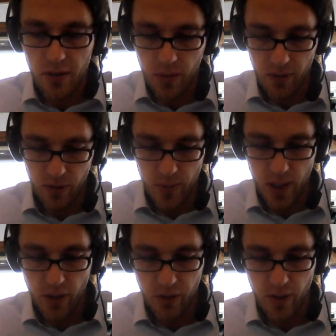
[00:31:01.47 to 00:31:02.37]
this was for
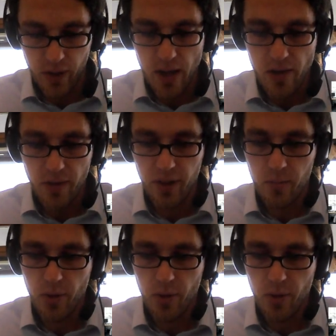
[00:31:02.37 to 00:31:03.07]
me also an interesting